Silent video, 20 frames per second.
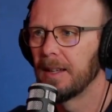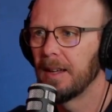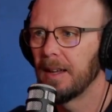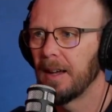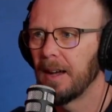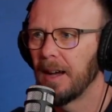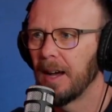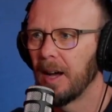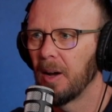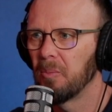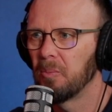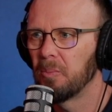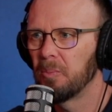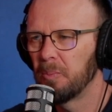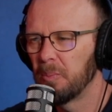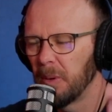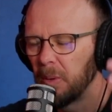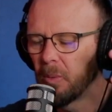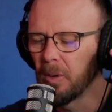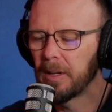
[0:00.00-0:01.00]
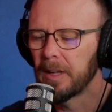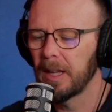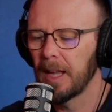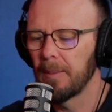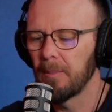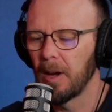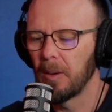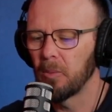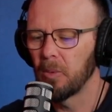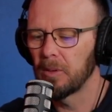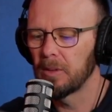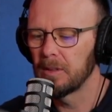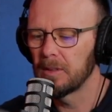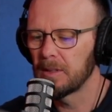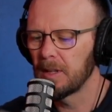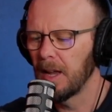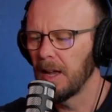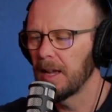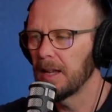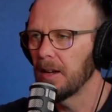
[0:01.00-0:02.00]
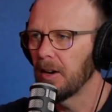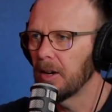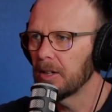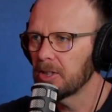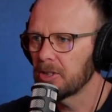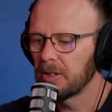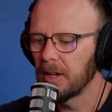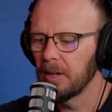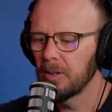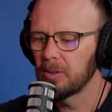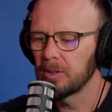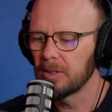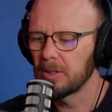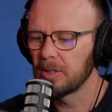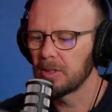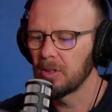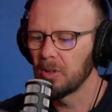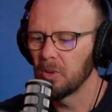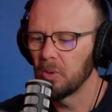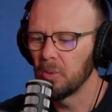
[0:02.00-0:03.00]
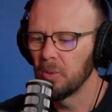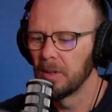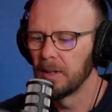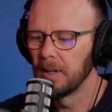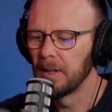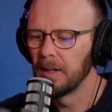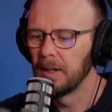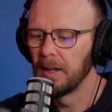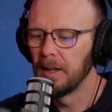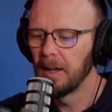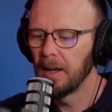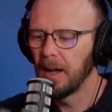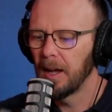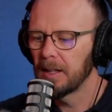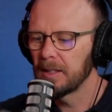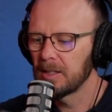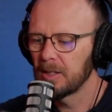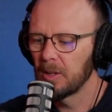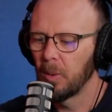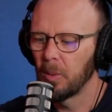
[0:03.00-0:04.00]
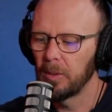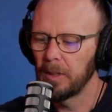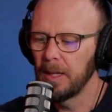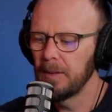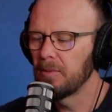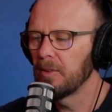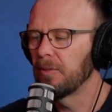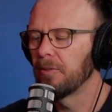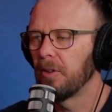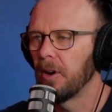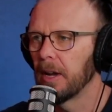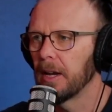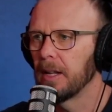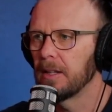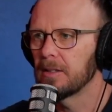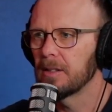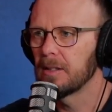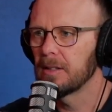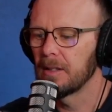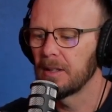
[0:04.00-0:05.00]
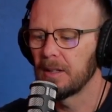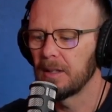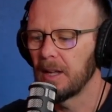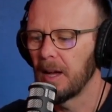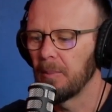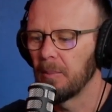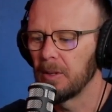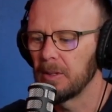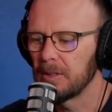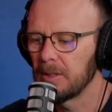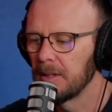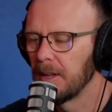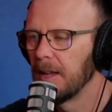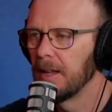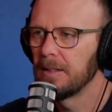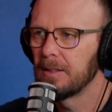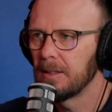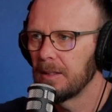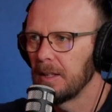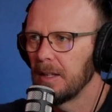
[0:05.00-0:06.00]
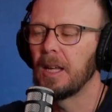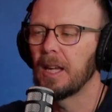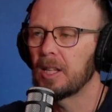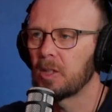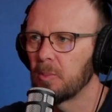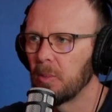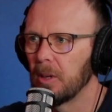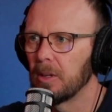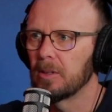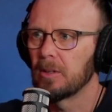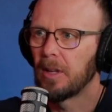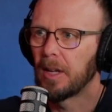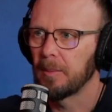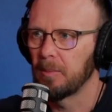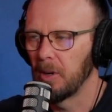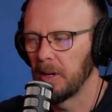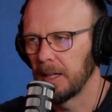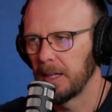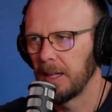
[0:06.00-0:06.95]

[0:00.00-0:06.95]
But what I came up with is, hey, I struggled at school, so I'll leave the finances and the numbers to the experts like my